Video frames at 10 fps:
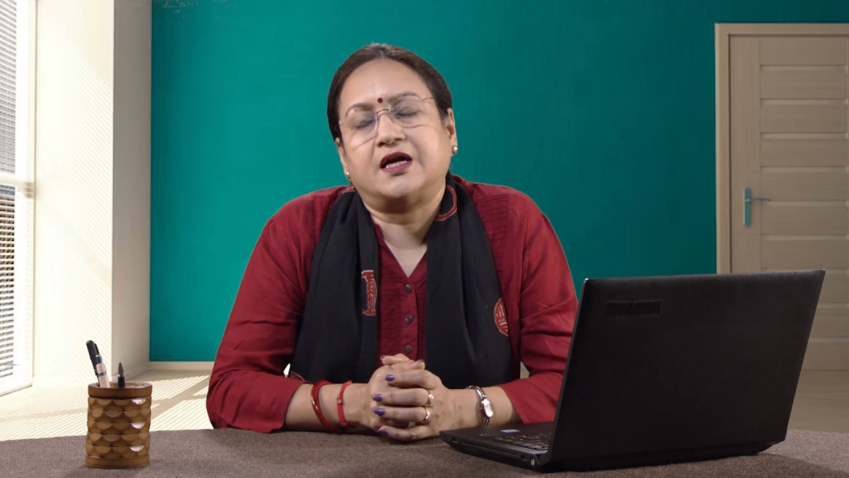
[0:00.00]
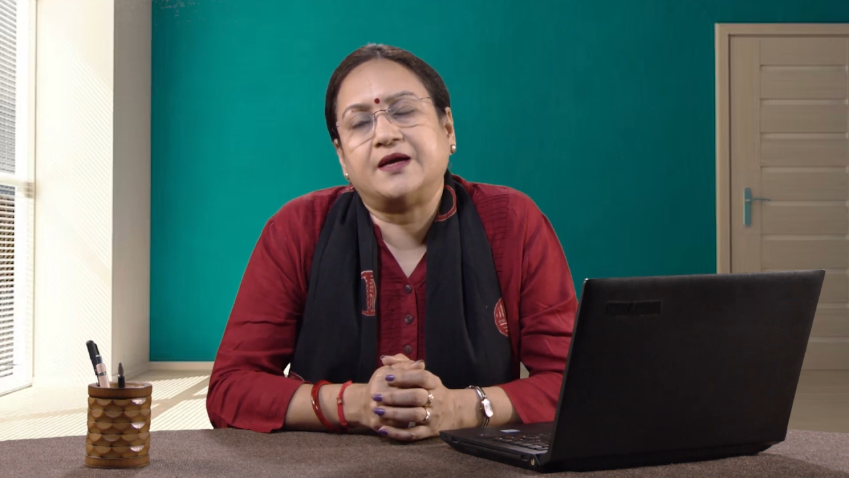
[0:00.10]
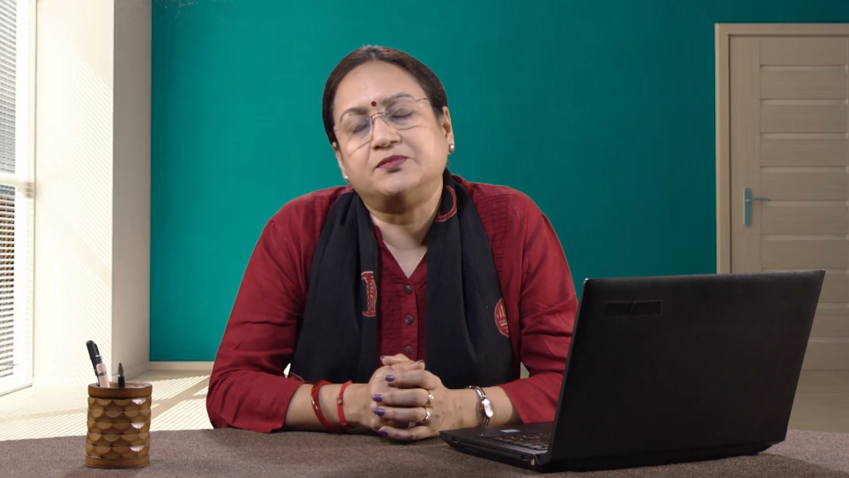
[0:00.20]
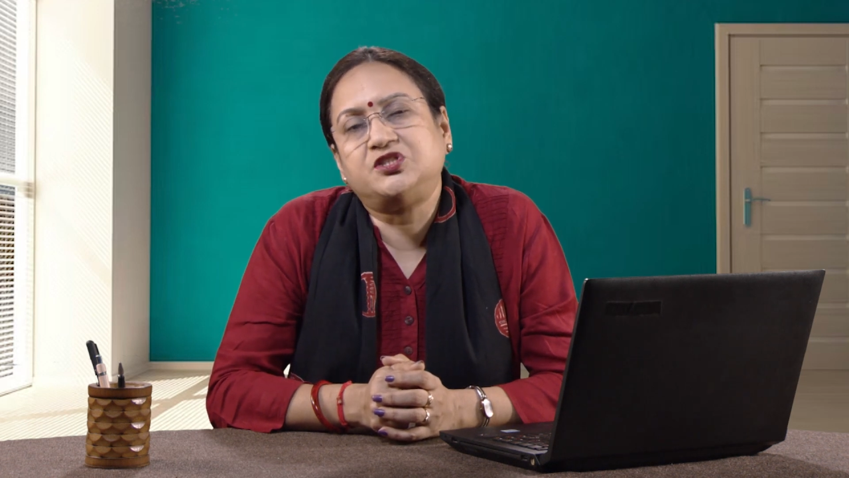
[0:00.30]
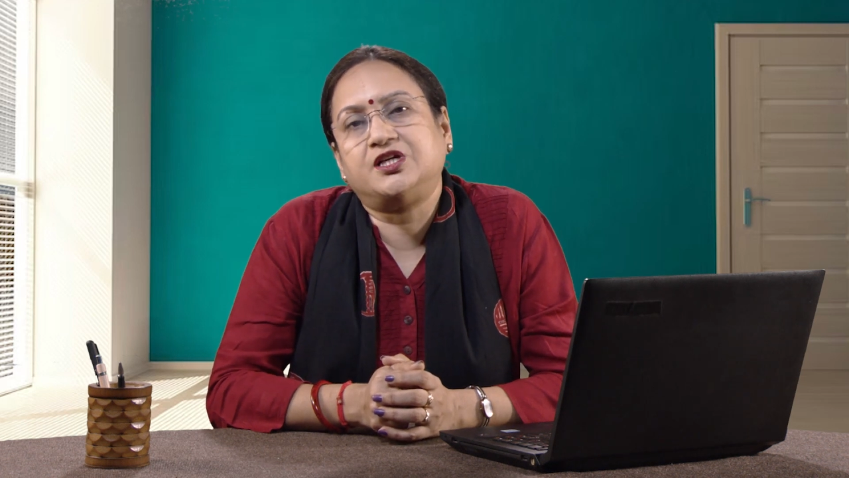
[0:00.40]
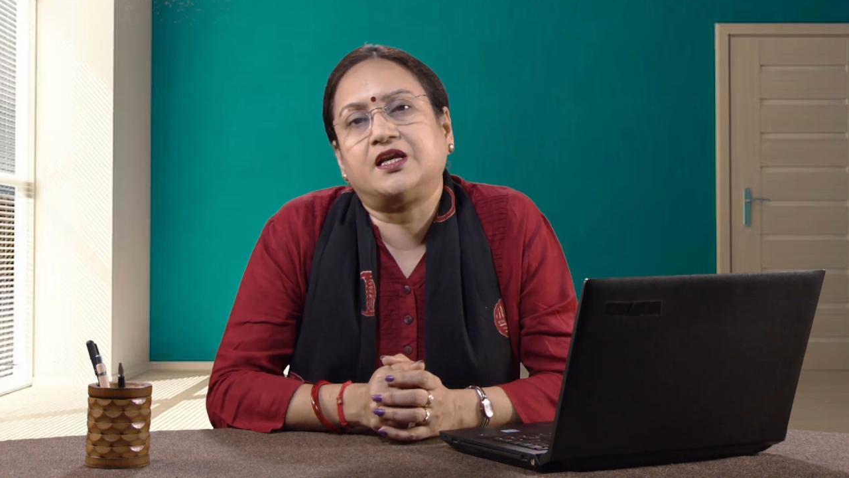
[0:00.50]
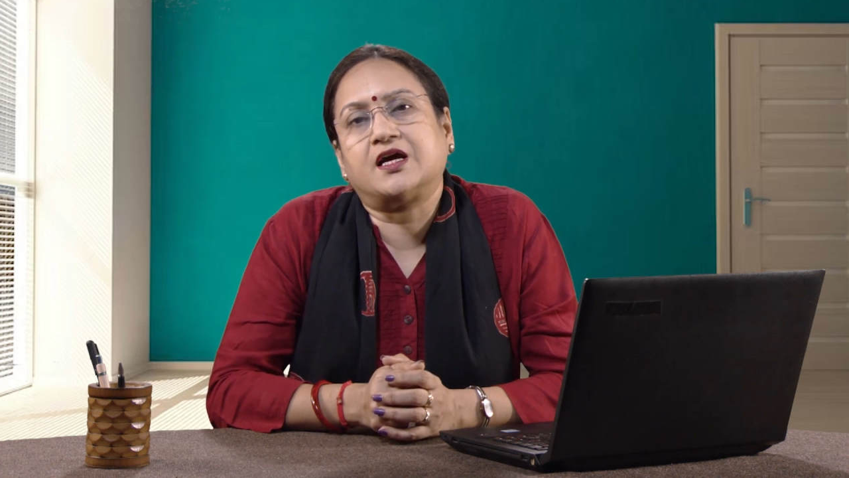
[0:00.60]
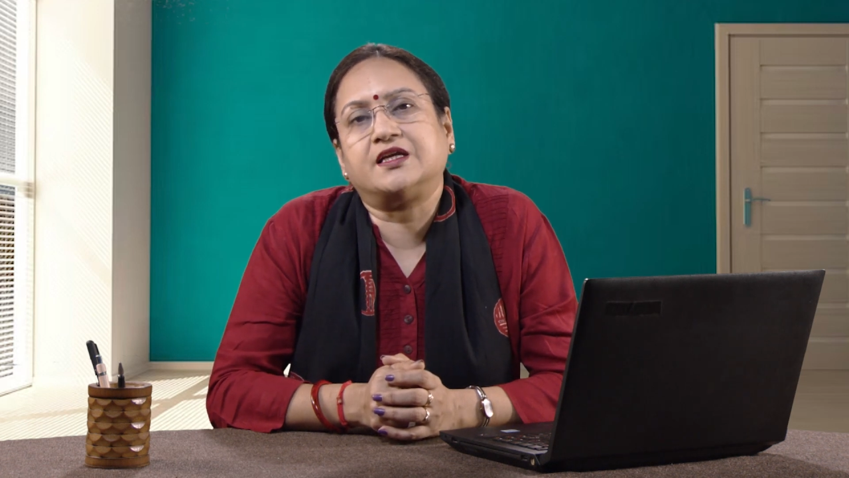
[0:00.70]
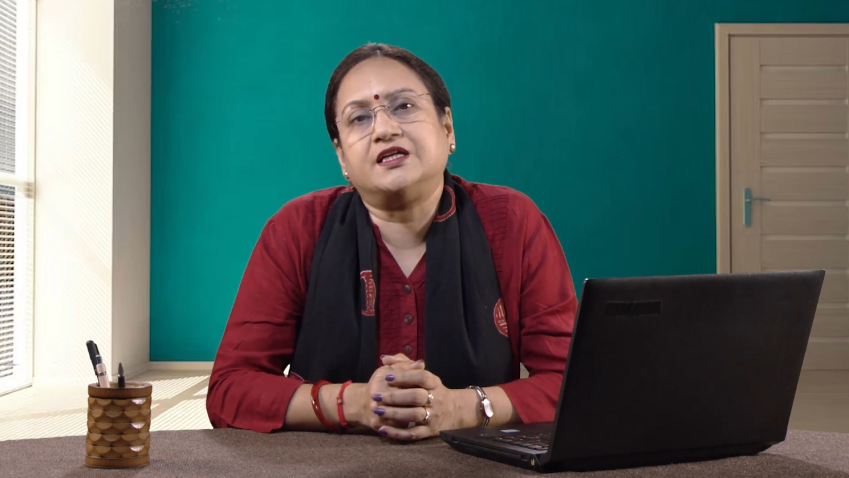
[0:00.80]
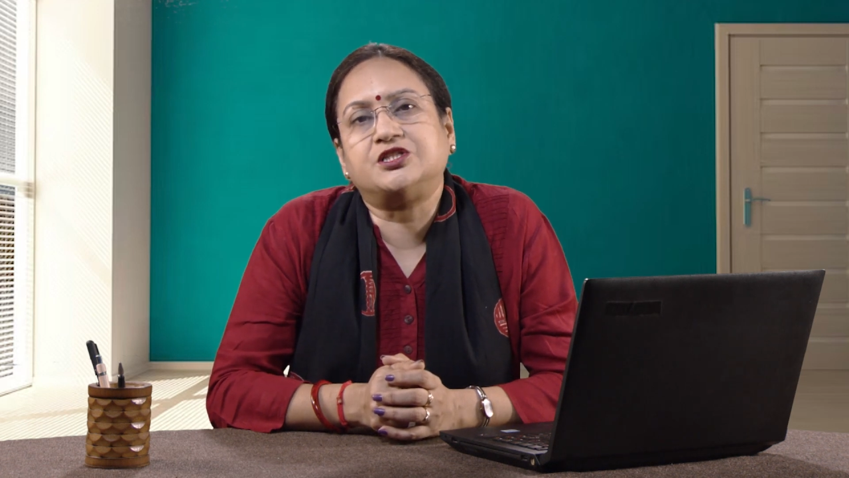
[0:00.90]

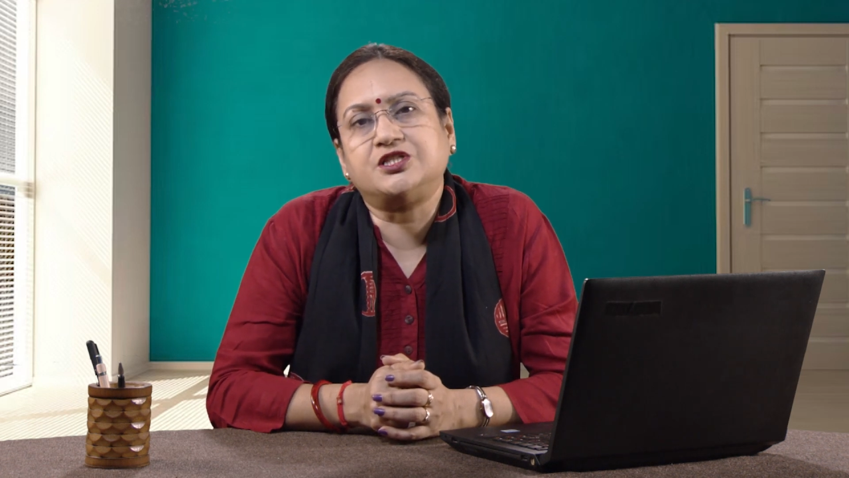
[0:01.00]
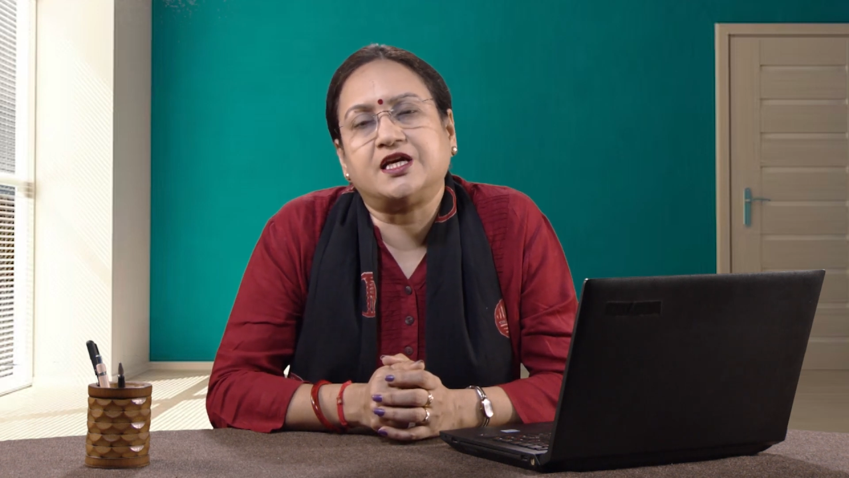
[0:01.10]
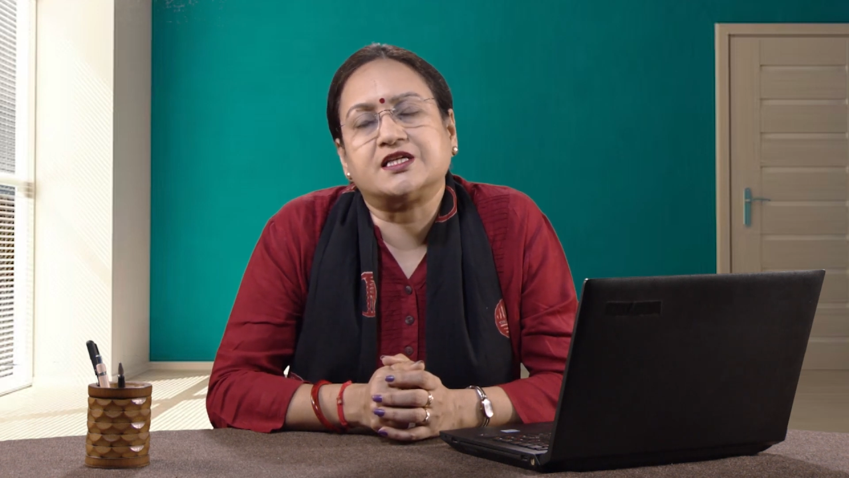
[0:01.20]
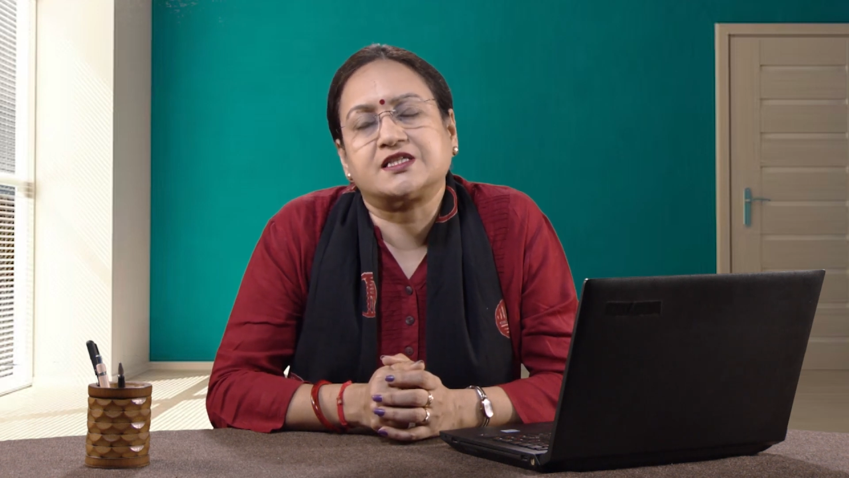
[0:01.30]
MGNREGA